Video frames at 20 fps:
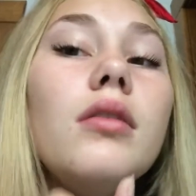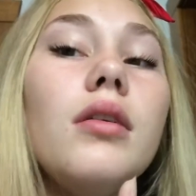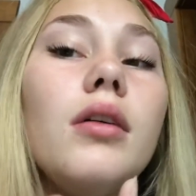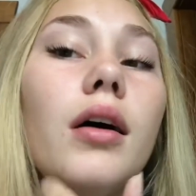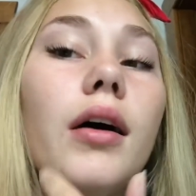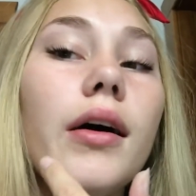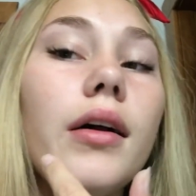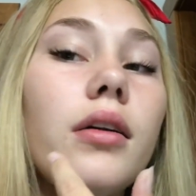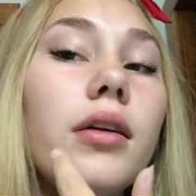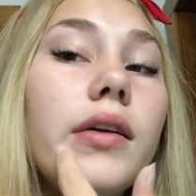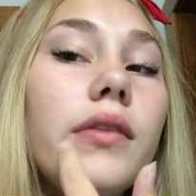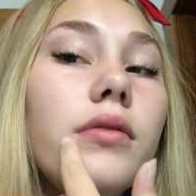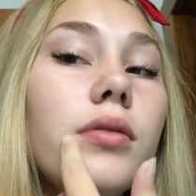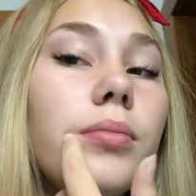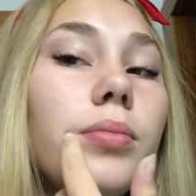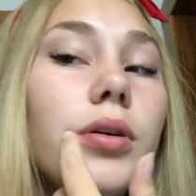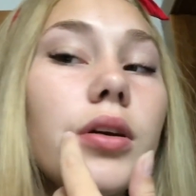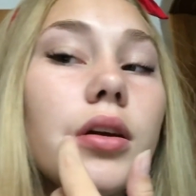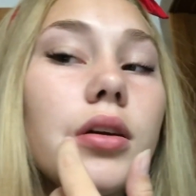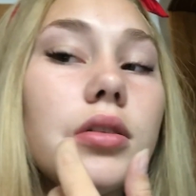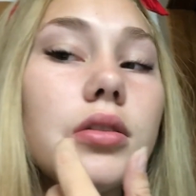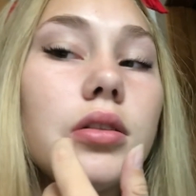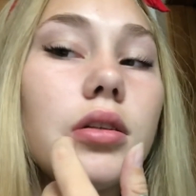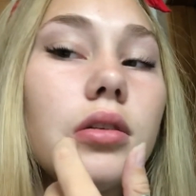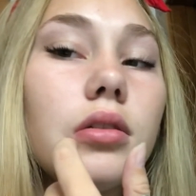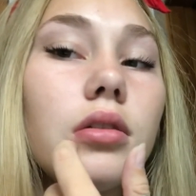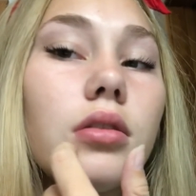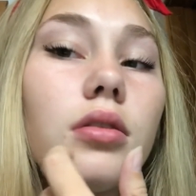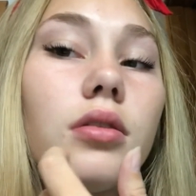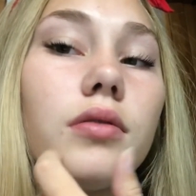I don't even put
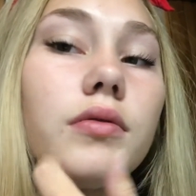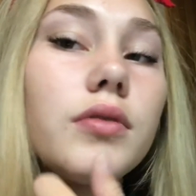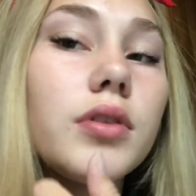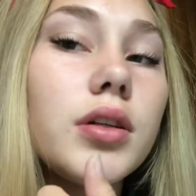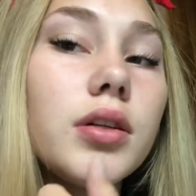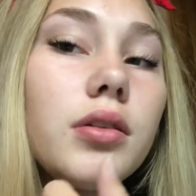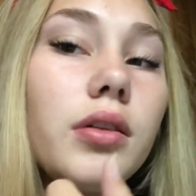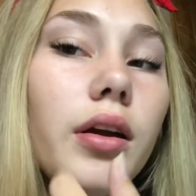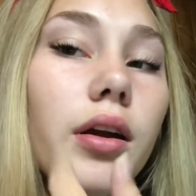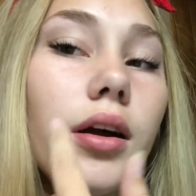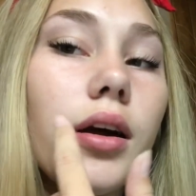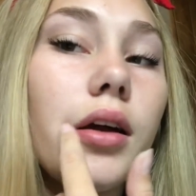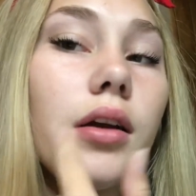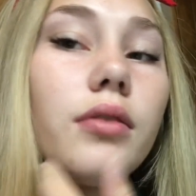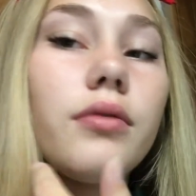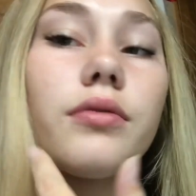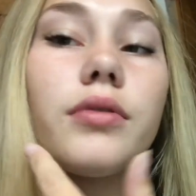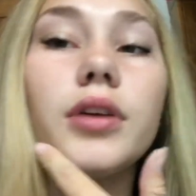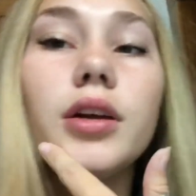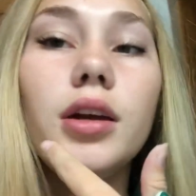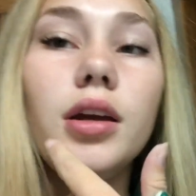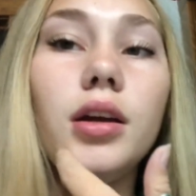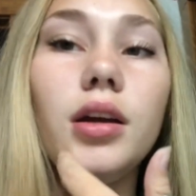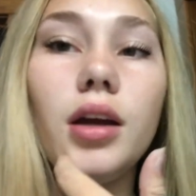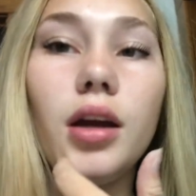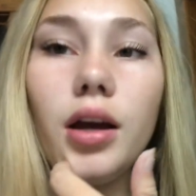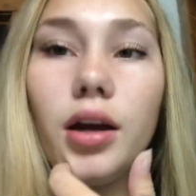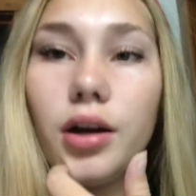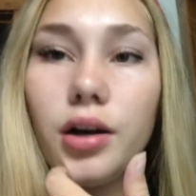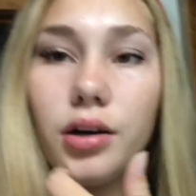concealer over it. Like I don't freaking
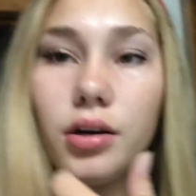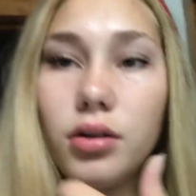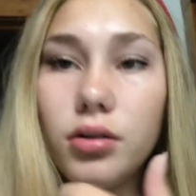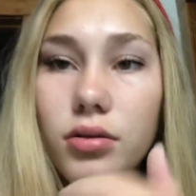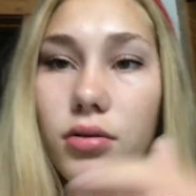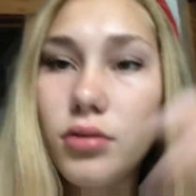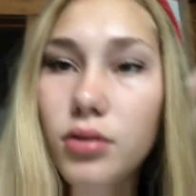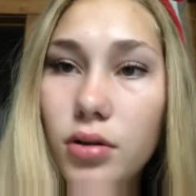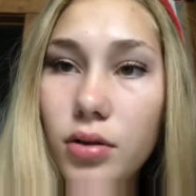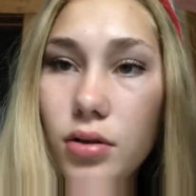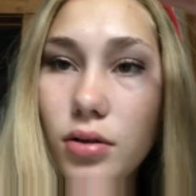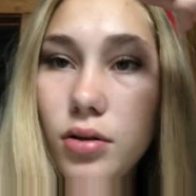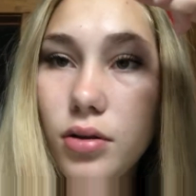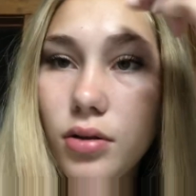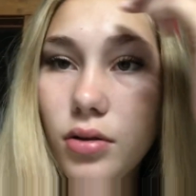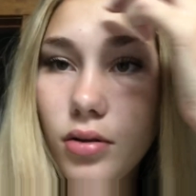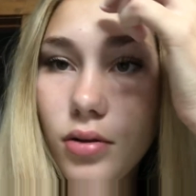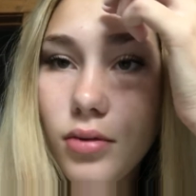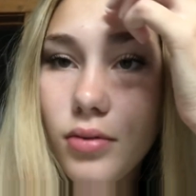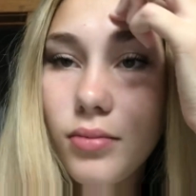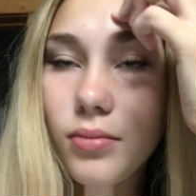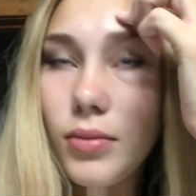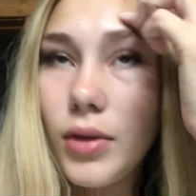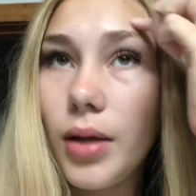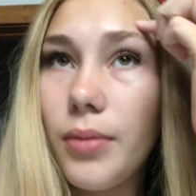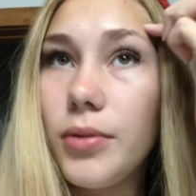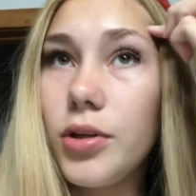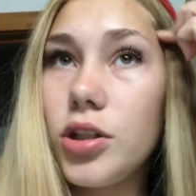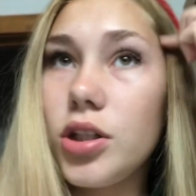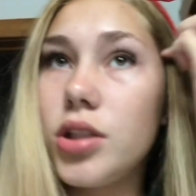care. Let
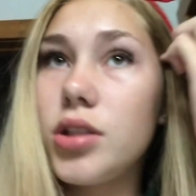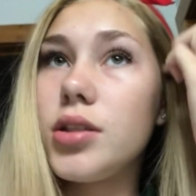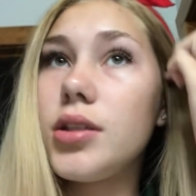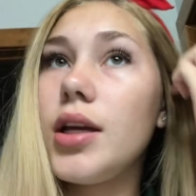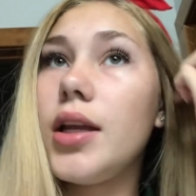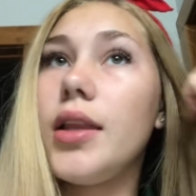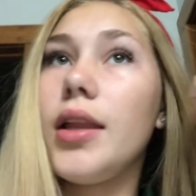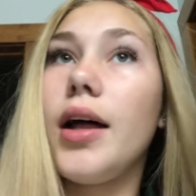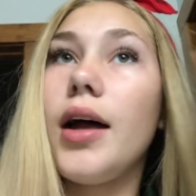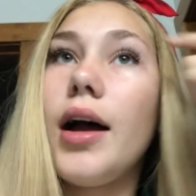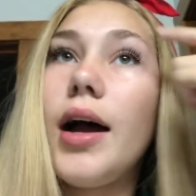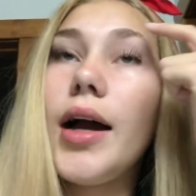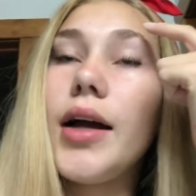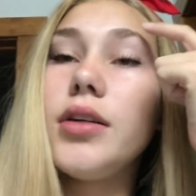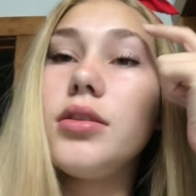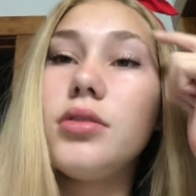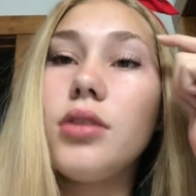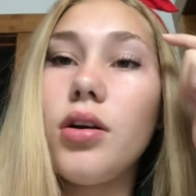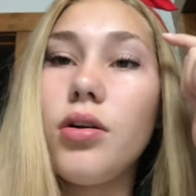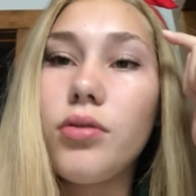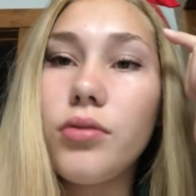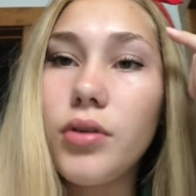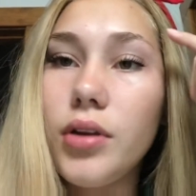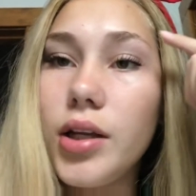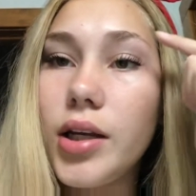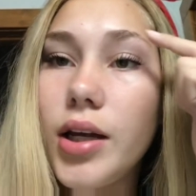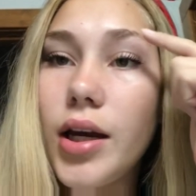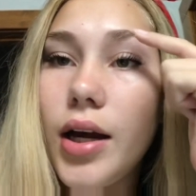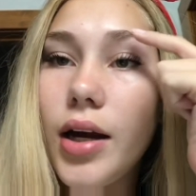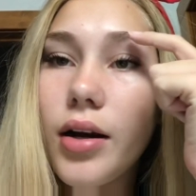me just say that I don't really
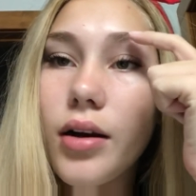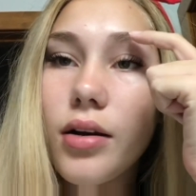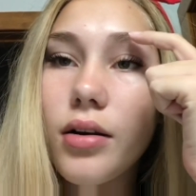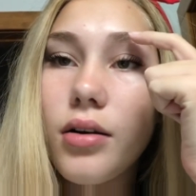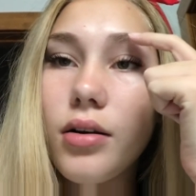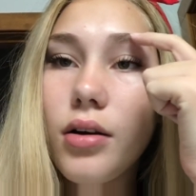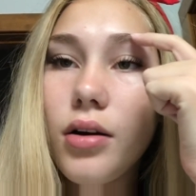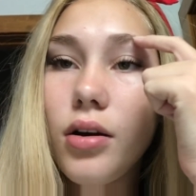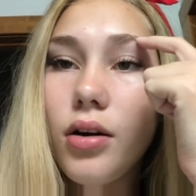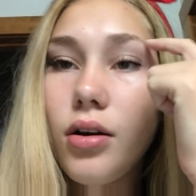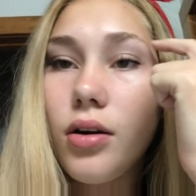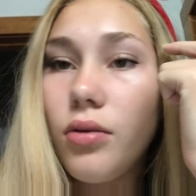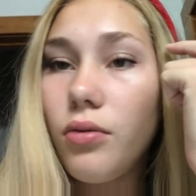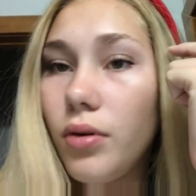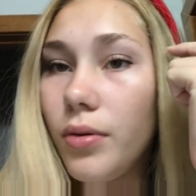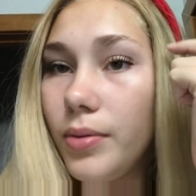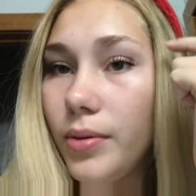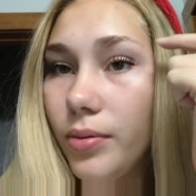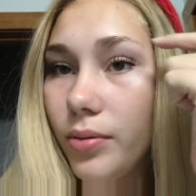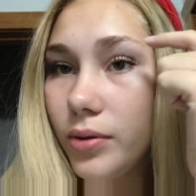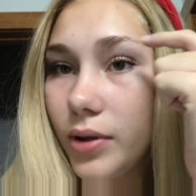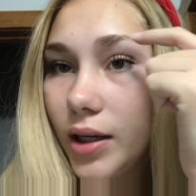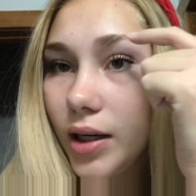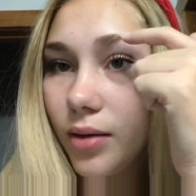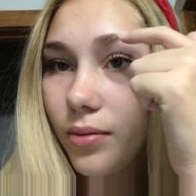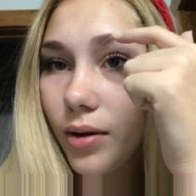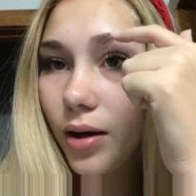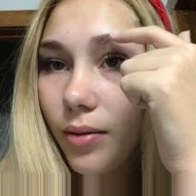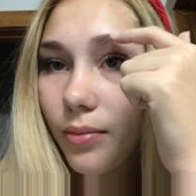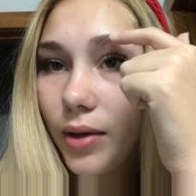care what people think
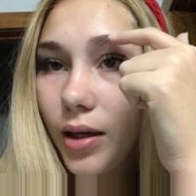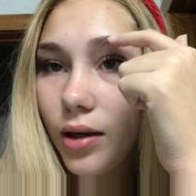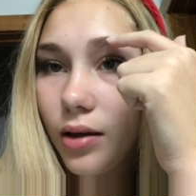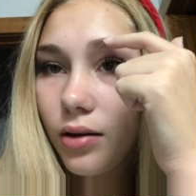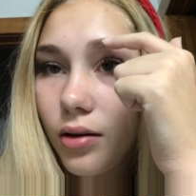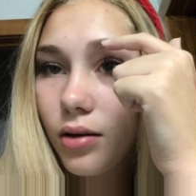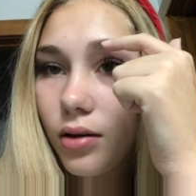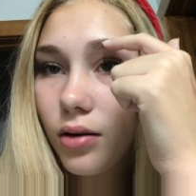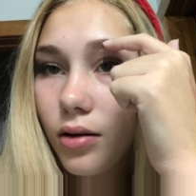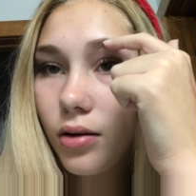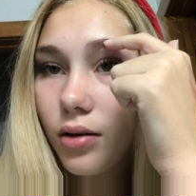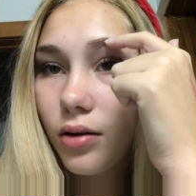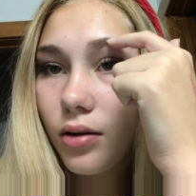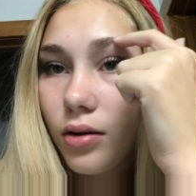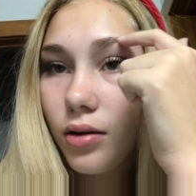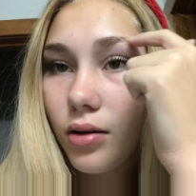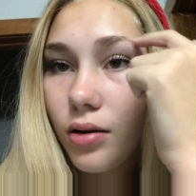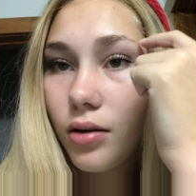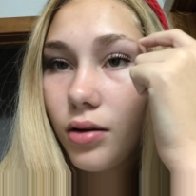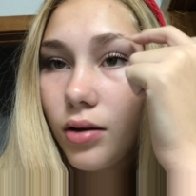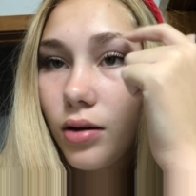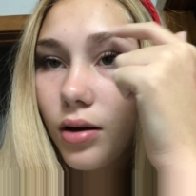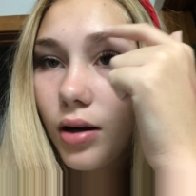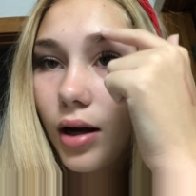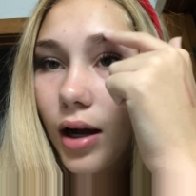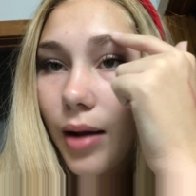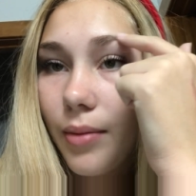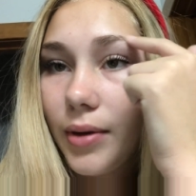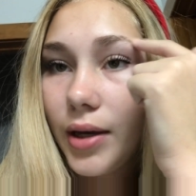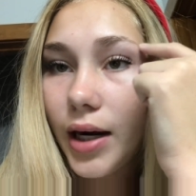about me.
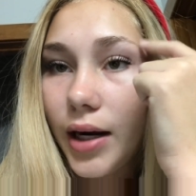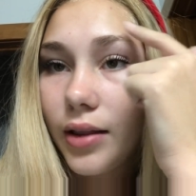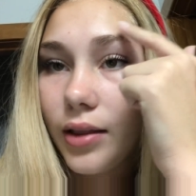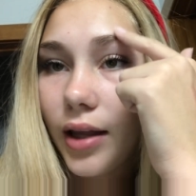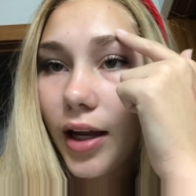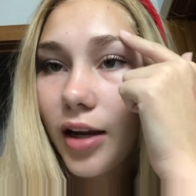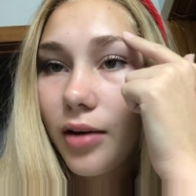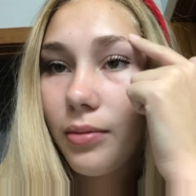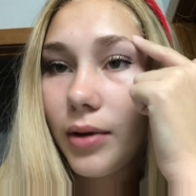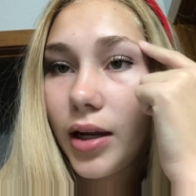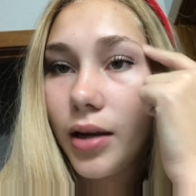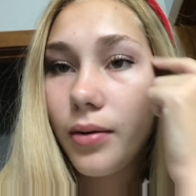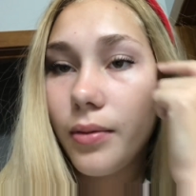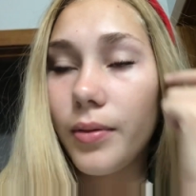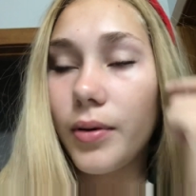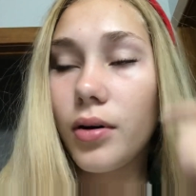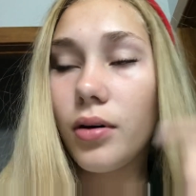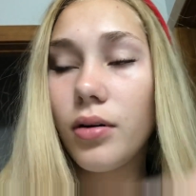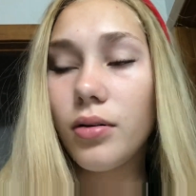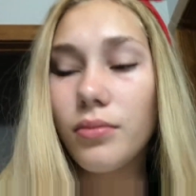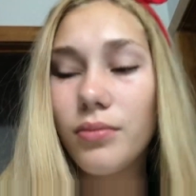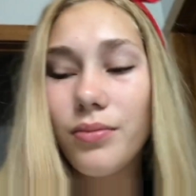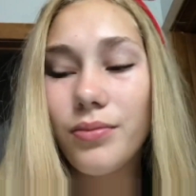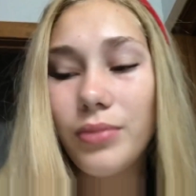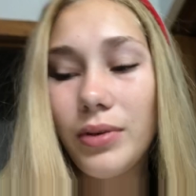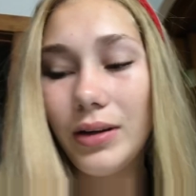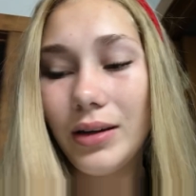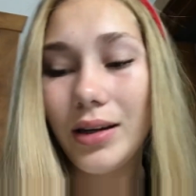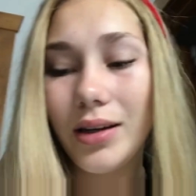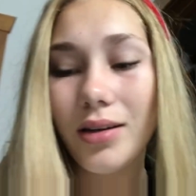I mean, I like makeup, but
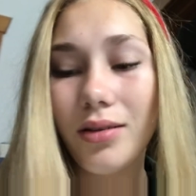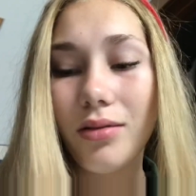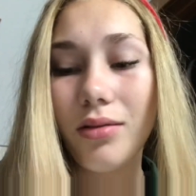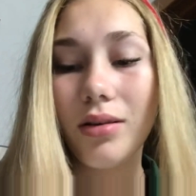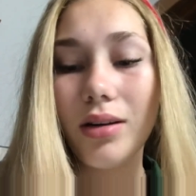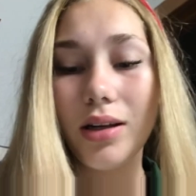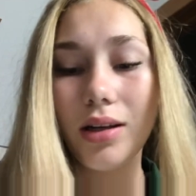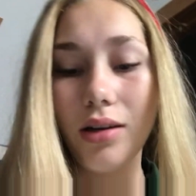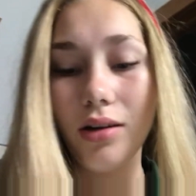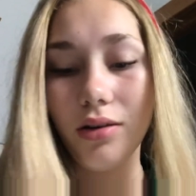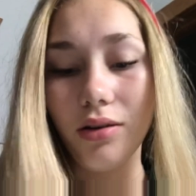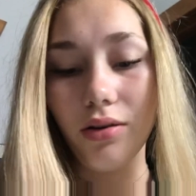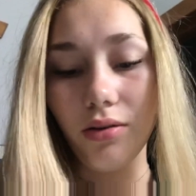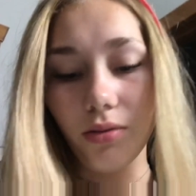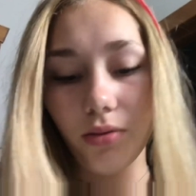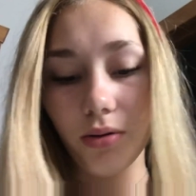I don't need to do